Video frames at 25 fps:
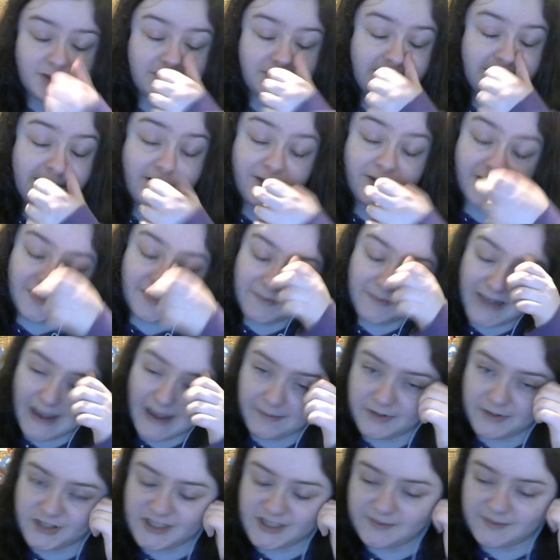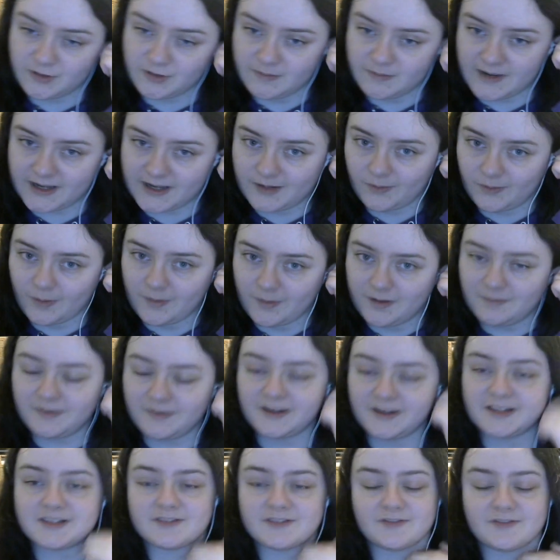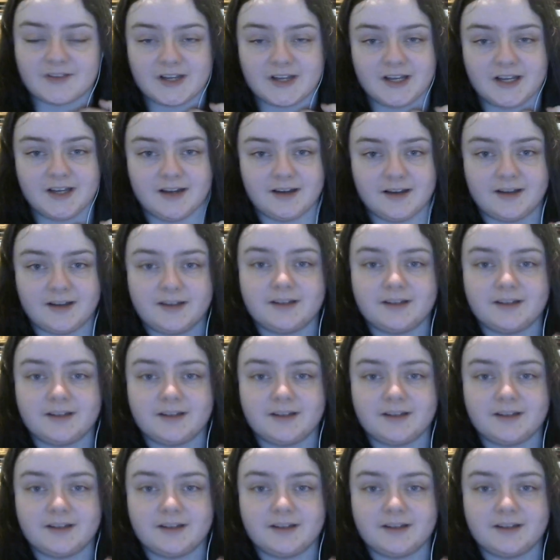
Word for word: They're not going to be happy she's brought back a woman, but it's fine.